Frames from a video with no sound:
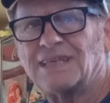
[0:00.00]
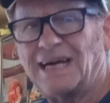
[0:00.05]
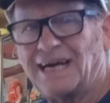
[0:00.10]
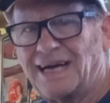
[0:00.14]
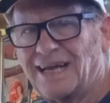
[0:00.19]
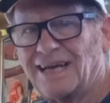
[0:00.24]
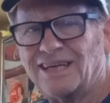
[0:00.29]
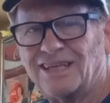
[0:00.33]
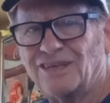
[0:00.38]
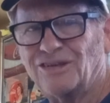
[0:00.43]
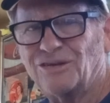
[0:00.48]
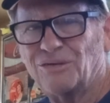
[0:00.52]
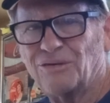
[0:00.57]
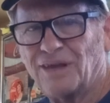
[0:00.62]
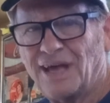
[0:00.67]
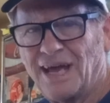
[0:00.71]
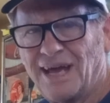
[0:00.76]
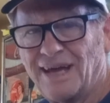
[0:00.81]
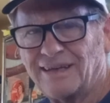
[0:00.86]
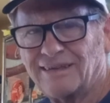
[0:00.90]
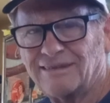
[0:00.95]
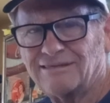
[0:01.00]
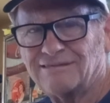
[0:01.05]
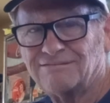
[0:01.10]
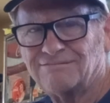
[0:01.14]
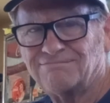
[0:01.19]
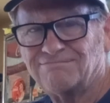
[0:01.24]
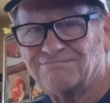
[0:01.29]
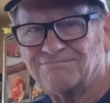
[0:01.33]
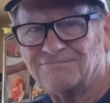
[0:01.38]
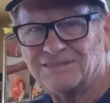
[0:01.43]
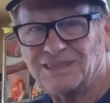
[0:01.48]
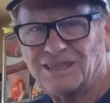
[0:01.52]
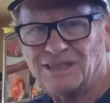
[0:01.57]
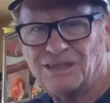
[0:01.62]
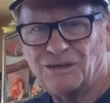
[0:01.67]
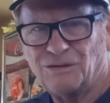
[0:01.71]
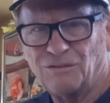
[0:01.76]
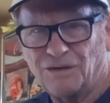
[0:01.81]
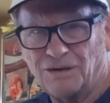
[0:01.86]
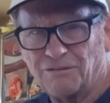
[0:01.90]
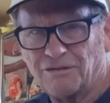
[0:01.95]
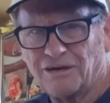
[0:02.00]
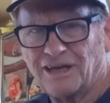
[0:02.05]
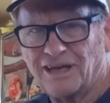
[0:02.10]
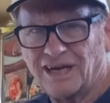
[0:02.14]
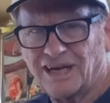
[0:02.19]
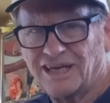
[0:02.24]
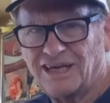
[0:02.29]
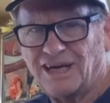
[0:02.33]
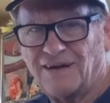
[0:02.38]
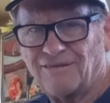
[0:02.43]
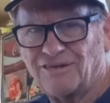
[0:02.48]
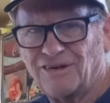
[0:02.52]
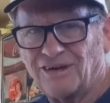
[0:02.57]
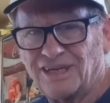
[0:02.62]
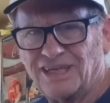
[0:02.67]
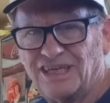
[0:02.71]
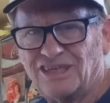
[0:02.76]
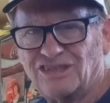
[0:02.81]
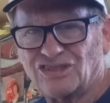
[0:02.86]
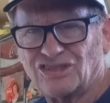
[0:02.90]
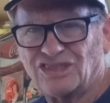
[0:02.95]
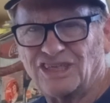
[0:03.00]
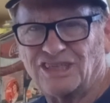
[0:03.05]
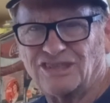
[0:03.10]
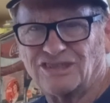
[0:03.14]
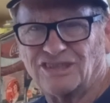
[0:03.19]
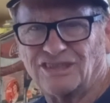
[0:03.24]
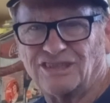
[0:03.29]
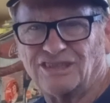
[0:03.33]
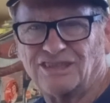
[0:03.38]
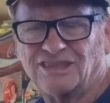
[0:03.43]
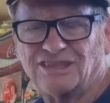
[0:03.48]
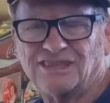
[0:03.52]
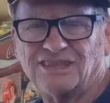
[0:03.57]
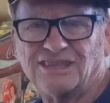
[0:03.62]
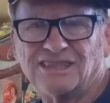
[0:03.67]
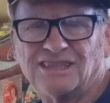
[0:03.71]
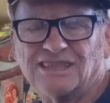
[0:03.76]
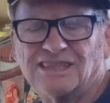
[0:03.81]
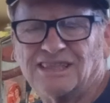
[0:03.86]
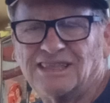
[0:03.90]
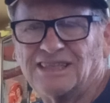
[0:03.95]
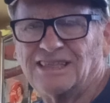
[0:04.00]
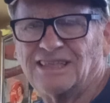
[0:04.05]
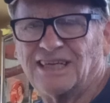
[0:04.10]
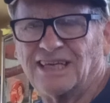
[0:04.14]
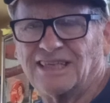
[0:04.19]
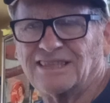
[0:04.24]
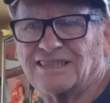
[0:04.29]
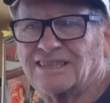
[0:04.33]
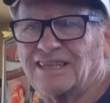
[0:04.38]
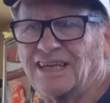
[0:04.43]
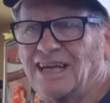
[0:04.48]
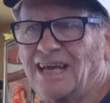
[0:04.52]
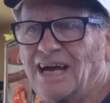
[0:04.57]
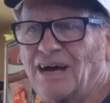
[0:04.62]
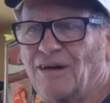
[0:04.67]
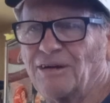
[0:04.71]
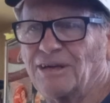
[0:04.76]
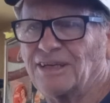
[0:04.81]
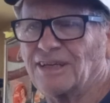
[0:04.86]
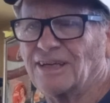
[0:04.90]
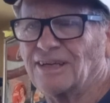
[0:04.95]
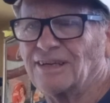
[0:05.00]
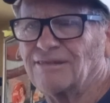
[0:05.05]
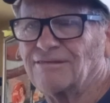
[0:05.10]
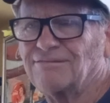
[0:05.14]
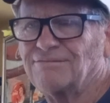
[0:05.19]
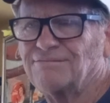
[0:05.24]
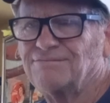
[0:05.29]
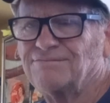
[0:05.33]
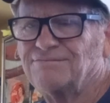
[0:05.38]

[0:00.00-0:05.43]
How did he do that? Well, we're going to cover each season and see how he did it.